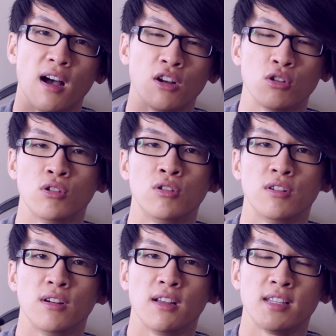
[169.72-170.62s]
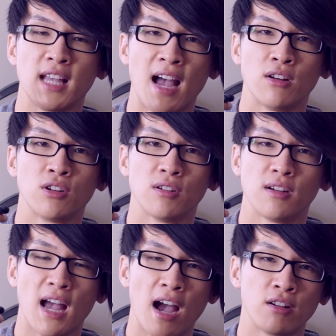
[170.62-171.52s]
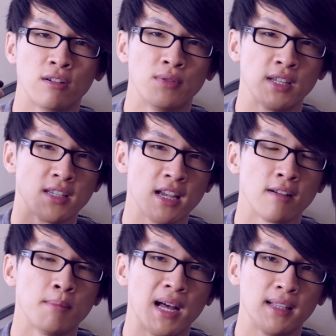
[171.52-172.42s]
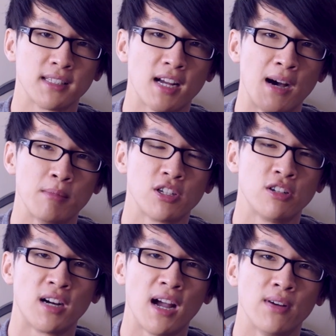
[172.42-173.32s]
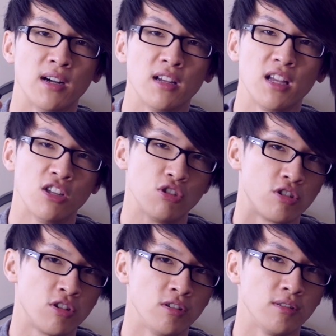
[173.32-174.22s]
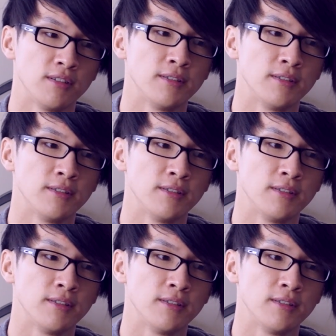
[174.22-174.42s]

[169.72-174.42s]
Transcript: a good sound out of a single balanced armature driver is true.